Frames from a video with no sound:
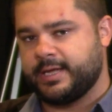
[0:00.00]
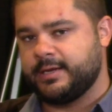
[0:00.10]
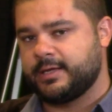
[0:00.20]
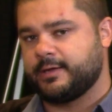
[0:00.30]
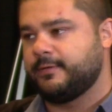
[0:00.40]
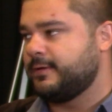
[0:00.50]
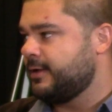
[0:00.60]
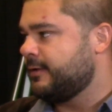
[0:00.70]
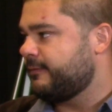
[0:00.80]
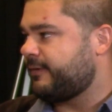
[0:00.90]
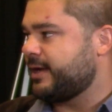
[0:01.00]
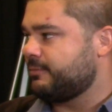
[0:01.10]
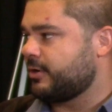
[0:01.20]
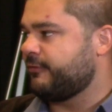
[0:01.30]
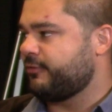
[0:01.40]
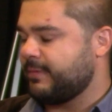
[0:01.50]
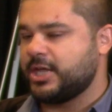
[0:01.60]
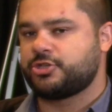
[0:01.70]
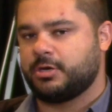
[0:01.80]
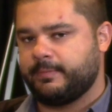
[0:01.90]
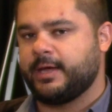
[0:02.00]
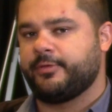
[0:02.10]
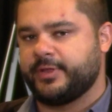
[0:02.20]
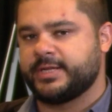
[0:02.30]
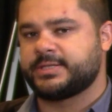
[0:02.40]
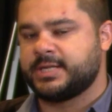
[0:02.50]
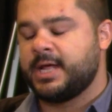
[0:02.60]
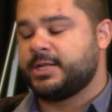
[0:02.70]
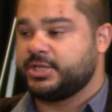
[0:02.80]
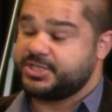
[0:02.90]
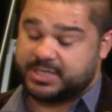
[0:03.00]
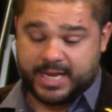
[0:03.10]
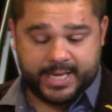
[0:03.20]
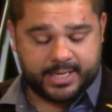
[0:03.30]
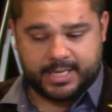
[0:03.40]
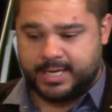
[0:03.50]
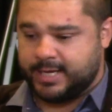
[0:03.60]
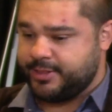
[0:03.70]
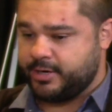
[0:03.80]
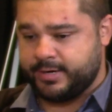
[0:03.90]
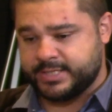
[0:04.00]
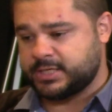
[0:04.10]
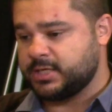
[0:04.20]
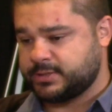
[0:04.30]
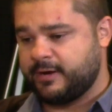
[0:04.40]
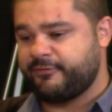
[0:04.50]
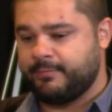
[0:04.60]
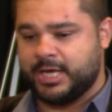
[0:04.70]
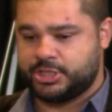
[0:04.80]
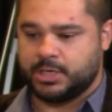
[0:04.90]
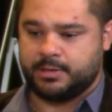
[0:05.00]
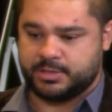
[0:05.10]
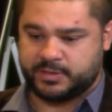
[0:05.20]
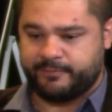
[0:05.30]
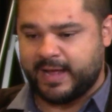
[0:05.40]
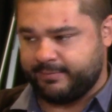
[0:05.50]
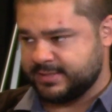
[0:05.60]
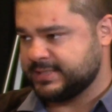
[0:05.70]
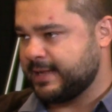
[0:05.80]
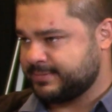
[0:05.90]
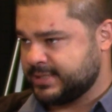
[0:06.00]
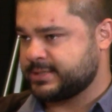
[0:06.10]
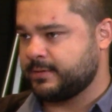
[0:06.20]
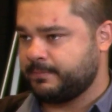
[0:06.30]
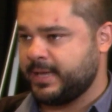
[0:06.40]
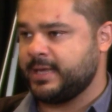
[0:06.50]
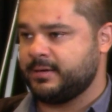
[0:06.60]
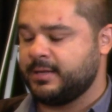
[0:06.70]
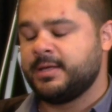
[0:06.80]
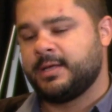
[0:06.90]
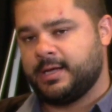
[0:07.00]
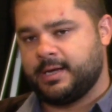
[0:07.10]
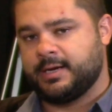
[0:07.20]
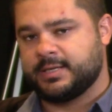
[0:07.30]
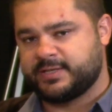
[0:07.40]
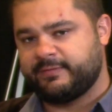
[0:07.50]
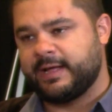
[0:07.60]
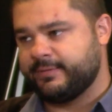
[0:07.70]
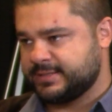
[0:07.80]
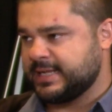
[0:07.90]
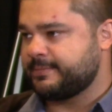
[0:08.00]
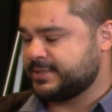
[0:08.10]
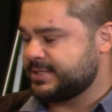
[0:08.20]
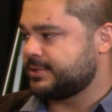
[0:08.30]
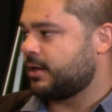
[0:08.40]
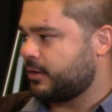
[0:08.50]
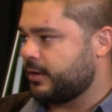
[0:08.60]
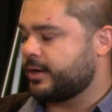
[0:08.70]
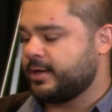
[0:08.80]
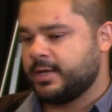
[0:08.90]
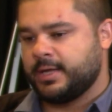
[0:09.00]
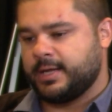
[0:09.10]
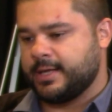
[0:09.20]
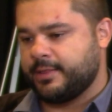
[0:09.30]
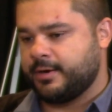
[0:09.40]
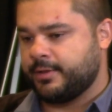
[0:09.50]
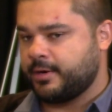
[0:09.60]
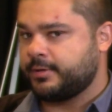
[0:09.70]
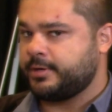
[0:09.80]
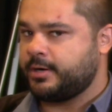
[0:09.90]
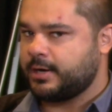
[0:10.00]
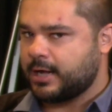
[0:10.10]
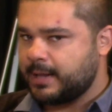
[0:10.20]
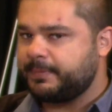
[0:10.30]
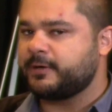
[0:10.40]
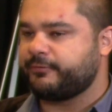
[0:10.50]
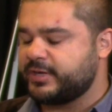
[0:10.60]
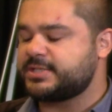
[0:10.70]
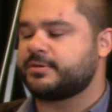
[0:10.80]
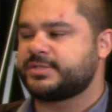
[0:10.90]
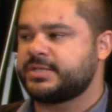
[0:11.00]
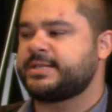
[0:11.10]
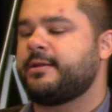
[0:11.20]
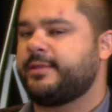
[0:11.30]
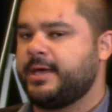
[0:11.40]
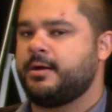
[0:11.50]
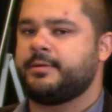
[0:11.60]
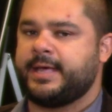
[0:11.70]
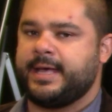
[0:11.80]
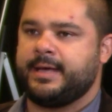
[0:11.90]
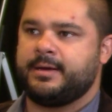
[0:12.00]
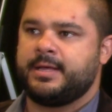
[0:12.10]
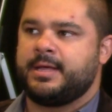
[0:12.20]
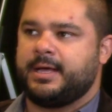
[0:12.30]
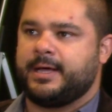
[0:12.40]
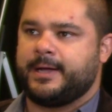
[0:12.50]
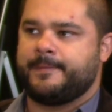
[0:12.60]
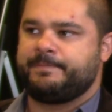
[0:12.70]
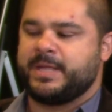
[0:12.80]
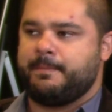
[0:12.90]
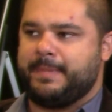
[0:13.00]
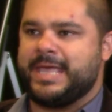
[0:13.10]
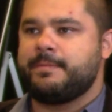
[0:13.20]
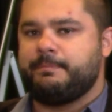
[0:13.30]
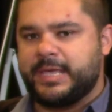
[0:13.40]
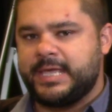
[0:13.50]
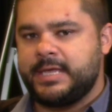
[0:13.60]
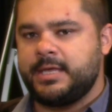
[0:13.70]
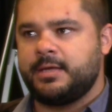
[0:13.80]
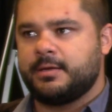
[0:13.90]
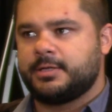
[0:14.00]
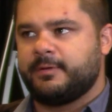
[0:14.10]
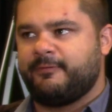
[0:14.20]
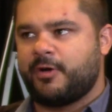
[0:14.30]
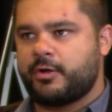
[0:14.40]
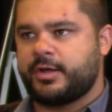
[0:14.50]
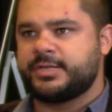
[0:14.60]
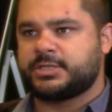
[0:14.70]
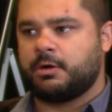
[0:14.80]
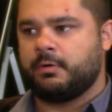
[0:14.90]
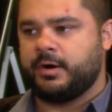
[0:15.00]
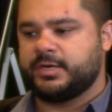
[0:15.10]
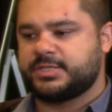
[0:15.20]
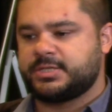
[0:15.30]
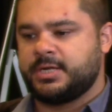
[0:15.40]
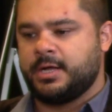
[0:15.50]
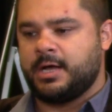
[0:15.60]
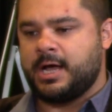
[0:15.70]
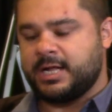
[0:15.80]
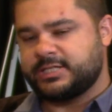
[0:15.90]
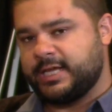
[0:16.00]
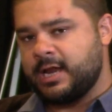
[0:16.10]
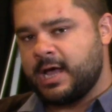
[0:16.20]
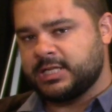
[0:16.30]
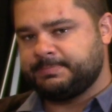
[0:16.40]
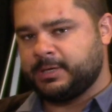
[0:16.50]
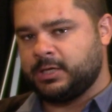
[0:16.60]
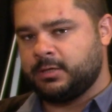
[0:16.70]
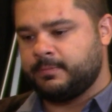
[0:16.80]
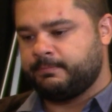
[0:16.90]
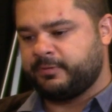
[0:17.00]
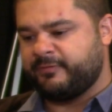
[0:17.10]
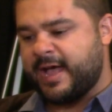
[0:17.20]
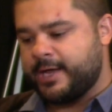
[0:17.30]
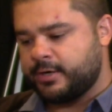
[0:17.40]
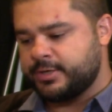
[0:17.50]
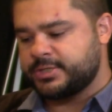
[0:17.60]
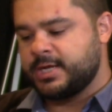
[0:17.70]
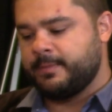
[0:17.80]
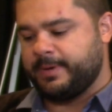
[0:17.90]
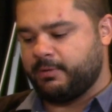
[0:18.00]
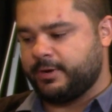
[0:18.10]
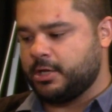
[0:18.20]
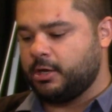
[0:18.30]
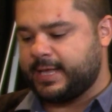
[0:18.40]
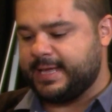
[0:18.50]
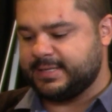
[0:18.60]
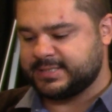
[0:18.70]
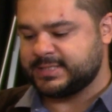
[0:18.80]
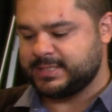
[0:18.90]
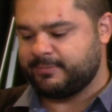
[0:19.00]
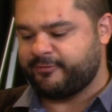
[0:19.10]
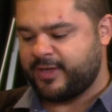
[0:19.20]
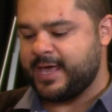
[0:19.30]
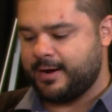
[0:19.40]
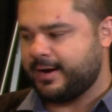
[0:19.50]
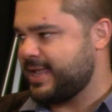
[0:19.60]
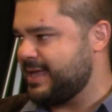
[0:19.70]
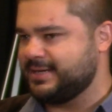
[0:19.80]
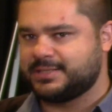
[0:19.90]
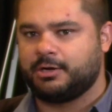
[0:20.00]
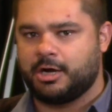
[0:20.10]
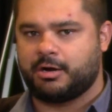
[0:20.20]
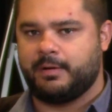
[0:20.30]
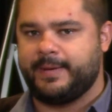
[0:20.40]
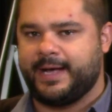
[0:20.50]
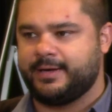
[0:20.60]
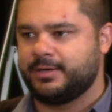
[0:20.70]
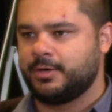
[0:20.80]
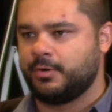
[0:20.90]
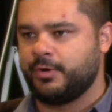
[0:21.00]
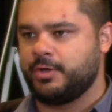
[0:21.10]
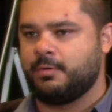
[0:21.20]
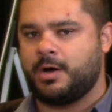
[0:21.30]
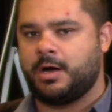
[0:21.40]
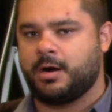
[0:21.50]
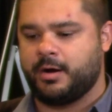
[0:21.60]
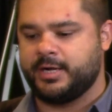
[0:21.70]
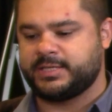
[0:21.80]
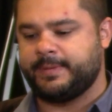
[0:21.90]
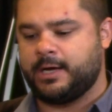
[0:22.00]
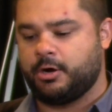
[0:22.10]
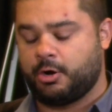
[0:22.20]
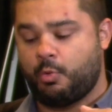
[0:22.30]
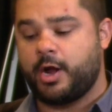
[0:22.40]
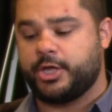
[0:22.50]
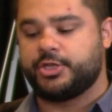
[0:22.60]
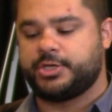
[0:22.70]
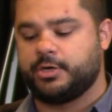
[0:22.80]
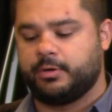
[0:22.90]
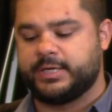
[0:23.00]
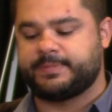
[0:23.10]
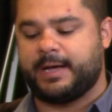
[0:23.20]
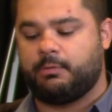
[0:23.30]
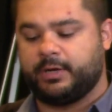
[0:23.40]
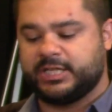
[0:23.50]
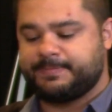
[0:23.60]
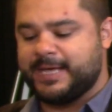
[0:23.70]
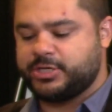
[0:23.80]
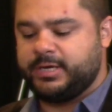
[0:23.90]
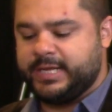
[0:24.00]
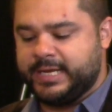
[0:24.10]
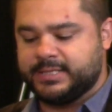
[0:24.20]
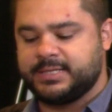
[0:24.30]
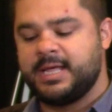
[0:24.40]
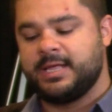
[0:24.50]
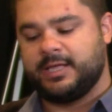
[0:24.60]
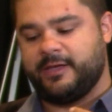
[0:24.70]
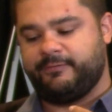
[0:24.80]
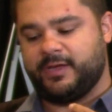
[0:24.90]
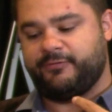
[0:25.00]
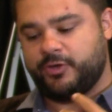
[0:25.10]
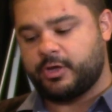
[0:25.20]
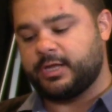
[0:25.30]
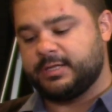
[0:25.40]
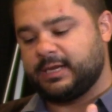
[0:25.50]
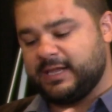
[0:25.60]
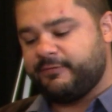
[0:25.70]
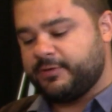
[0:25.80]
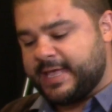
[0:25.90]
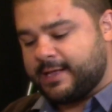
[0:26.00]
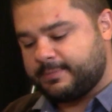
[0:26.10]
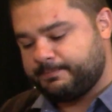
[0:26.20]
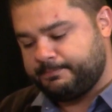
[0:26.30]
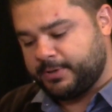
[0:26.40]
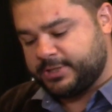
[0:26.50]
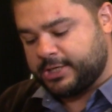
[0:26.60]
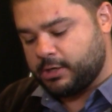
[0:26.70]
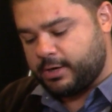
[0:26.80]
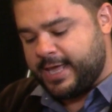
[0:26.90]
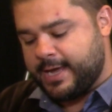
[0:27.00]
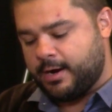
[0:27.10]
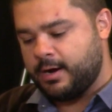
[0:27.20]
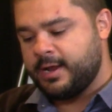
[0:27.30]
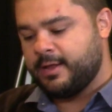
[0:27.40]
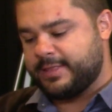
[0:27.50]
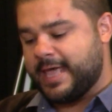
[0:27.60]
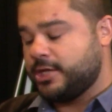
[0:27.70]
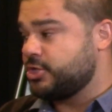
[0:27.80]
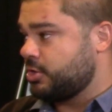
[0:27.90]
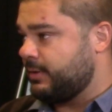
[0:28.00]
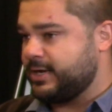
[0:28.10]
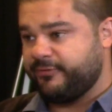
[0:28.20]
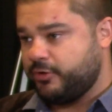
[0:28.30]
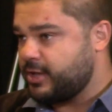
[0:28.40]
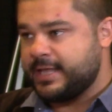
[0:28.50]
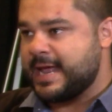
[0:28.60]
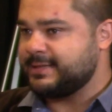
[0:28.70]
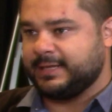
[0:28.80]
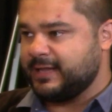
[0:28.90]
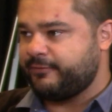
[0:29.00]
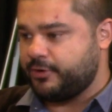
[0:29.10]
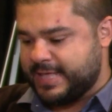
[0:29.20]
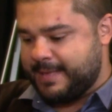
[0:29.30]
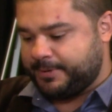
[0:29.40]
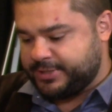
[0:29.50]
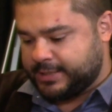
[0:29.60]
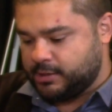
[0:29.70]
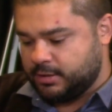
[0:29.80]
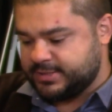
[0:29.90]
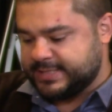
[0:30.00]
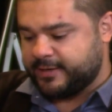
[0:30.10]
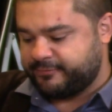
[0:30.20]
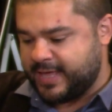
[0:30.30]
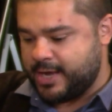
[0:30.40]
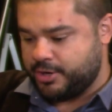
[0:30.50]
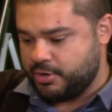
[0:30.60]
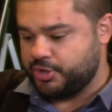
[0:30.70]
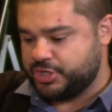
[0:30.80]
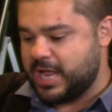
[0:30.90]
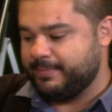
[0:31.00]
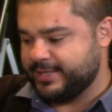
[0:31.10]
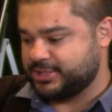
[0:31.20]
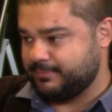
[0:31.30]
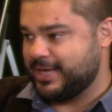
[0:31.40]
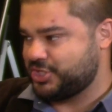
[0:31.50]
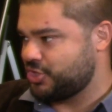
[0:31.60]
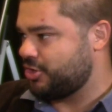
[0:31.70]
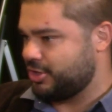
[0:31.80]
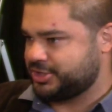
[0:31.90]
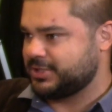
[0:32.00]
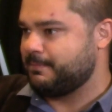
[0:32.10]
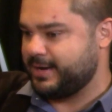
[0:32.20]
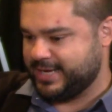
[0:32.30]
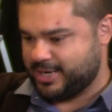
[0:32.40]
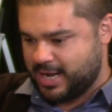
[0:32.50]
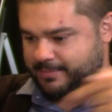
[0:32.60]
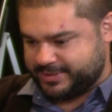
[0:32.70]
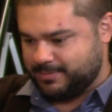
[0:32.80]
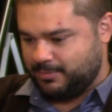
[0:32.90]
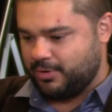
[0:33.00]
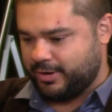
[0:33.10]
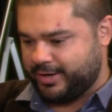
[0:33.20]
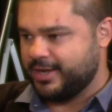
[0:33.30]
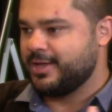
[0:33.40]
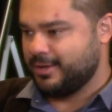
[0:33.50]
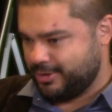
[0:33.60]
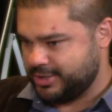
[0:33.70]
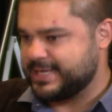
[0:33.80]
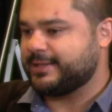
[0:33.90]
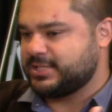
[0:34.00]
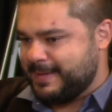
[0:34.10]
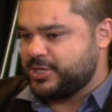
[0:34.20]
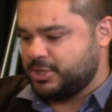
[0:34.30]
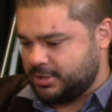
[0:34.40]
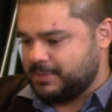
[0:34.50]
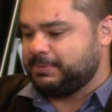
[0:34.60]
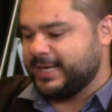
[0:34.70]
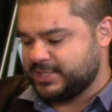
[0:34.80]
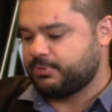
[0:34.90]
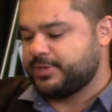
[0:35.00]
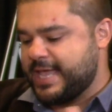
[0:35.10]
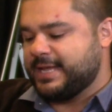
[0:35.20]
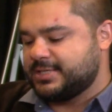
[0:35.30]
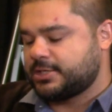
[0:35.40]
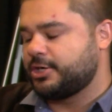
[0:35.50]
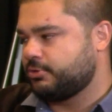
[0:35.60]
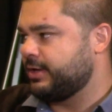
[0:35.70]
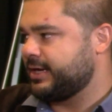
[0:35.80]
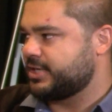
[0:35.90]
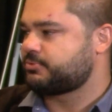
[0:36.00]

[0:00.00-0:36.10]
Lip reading: and you can find more information about this, just like there is also information on the Surviving Sepsis campaign on survivingsepsis.org. There are a couple of resources there that may be focused towards in-hospital providers, but when you look at a system of care, again, it's no longer about who you are, or what you do, it's about what this patient needs. If you can deliver that particular care, then you do it. If you cannot deliver that particular set of care, your job is to make sure somebody comes on board, or you take this patient to the place where they can start doing it as